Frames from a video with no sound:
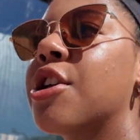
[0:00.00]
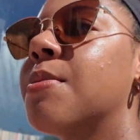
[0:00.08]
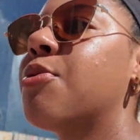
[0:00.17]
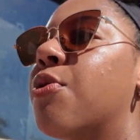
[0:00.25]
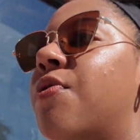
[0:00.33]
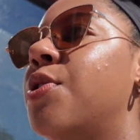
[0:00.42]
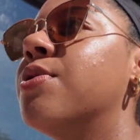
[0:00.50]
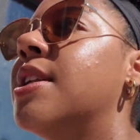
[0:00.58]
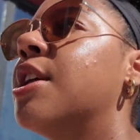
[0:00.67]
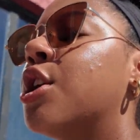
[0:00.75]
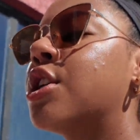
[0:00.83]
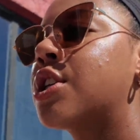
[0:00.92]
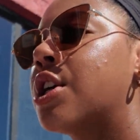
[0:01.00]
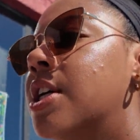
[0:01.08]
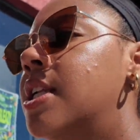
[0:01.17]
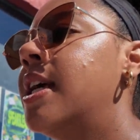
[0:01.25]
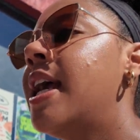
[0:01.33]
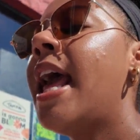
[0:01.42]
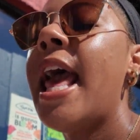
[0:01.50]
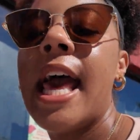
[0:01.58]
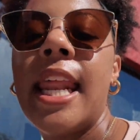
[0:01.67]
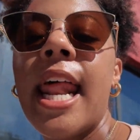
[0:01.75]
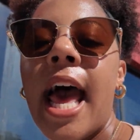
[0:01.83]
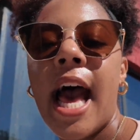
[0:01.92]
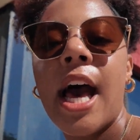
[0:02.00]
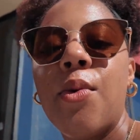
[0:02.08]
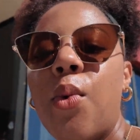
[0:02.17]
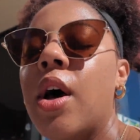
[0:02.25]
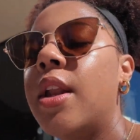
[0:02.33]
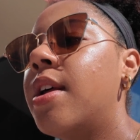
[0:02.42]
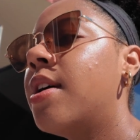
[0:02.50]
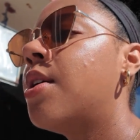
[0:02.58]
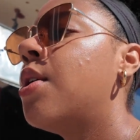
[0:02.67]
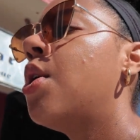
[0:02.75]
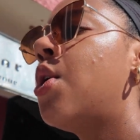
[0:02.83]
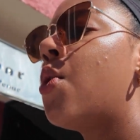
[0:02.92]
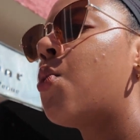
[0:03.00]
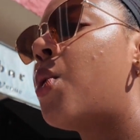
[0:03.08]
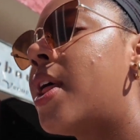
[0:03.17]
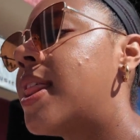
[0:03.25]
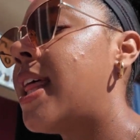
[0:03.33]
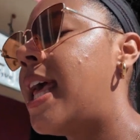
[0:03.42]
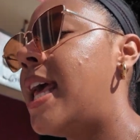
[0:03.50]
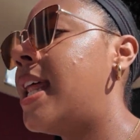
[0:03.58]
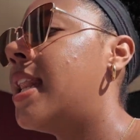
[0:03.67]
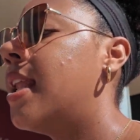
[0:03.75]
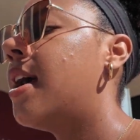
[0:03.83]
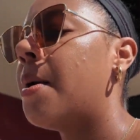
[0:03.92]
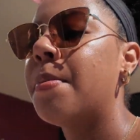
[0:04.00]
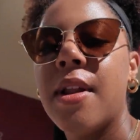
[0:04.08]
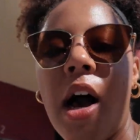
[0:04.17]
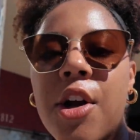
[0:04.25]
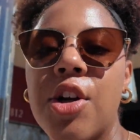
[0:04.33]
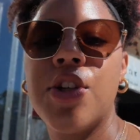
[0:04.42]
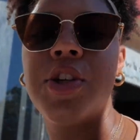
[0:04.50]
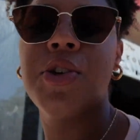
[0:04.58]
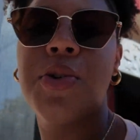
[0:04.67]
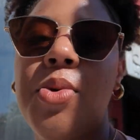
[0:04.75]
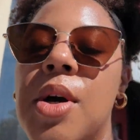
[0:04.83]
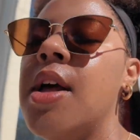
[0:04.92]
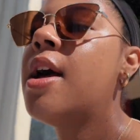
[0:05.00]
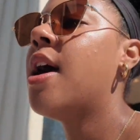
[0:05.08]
I looked up the reviews and it looked good, and it had one within a block or 2